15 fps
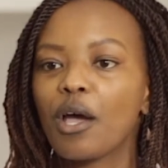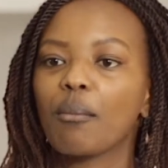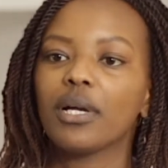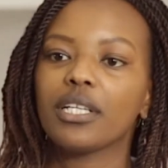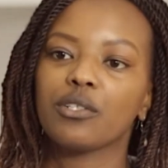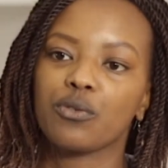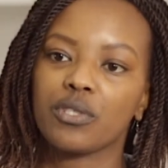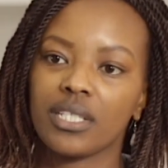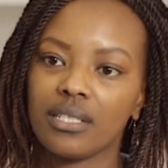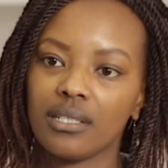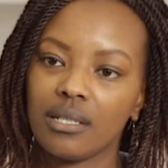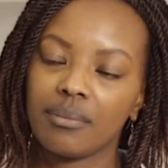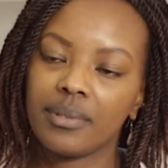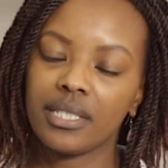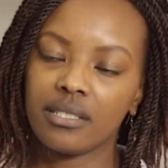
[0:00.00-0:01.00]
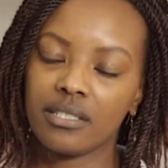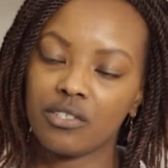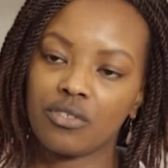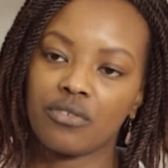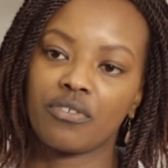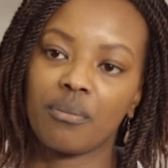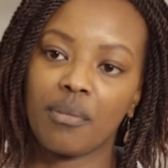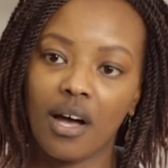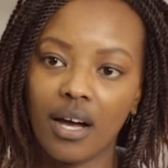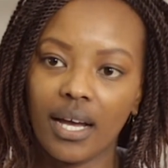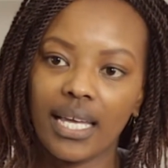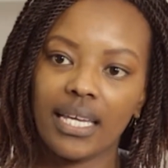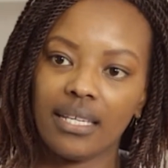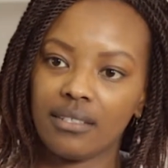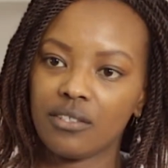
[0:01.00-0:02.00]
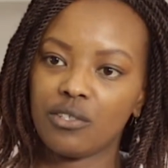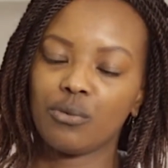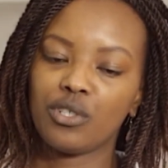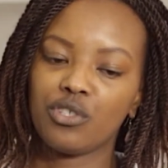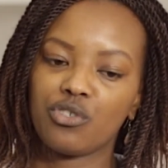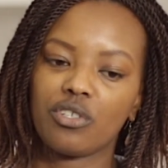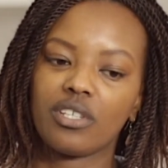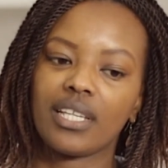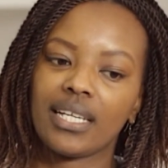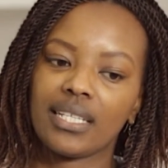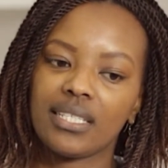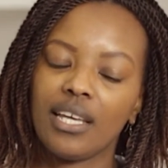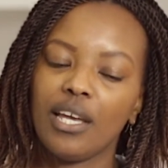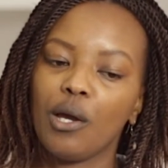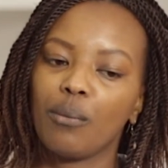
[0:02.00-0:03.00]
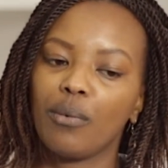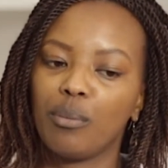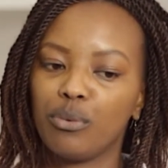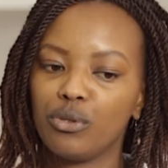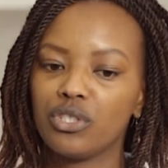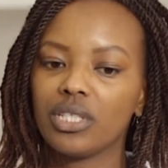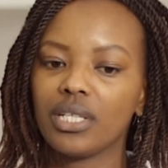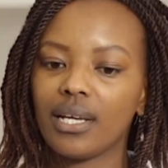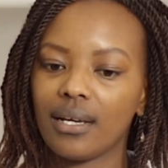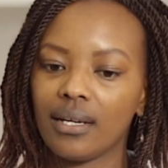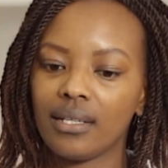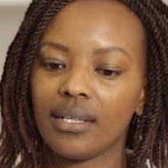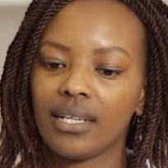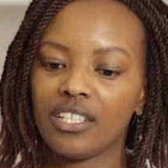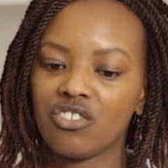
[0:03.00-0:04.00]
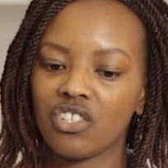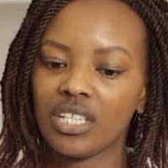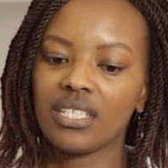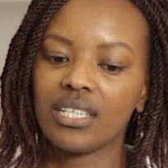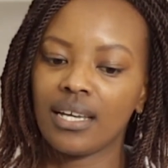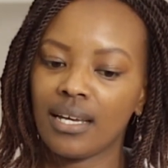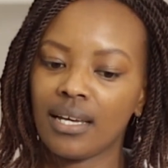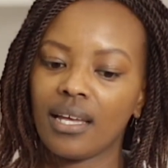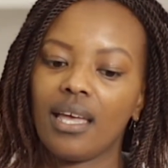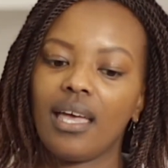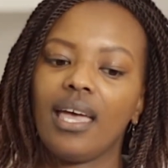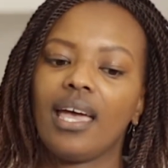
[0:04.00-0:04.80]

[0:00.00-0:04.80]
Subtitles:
But it was a deliberate decision from our end to ensure that we're pushing an agenda